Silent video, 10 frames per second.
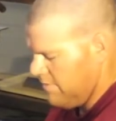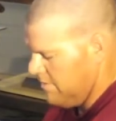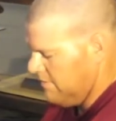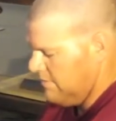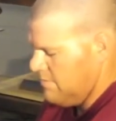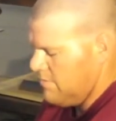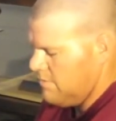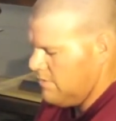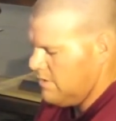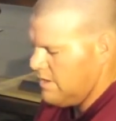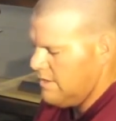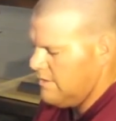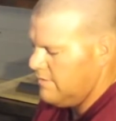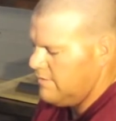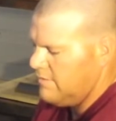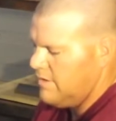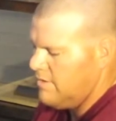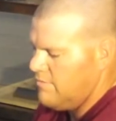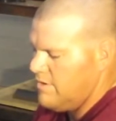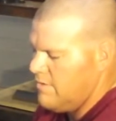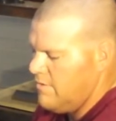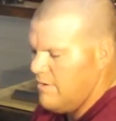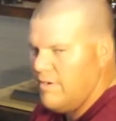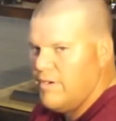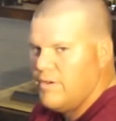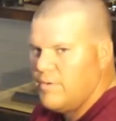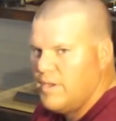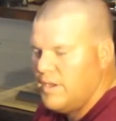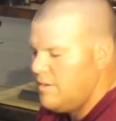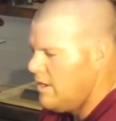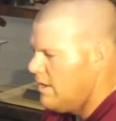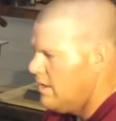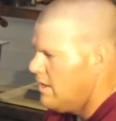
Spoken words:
I mean, someone would look at this and say 3/4, are you kidding?